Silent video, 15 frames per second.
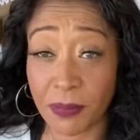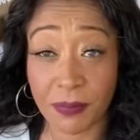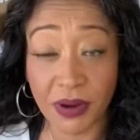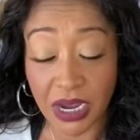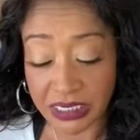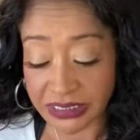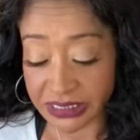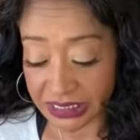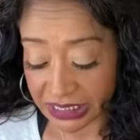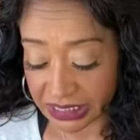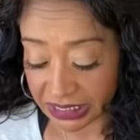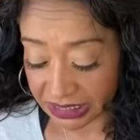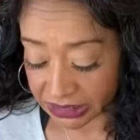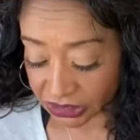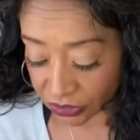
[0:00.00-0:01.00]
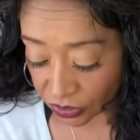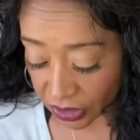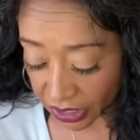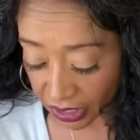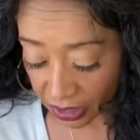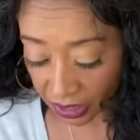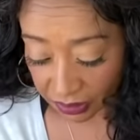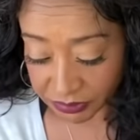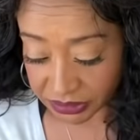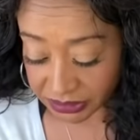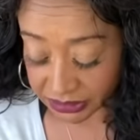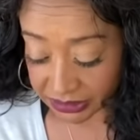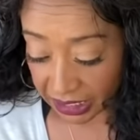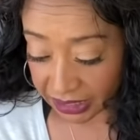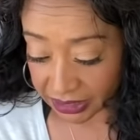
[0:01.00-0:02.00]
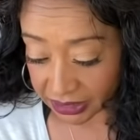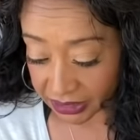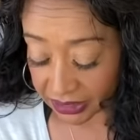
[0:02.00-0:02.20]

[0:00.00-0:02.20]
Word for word: I'm constantly thinking. So I'm just standing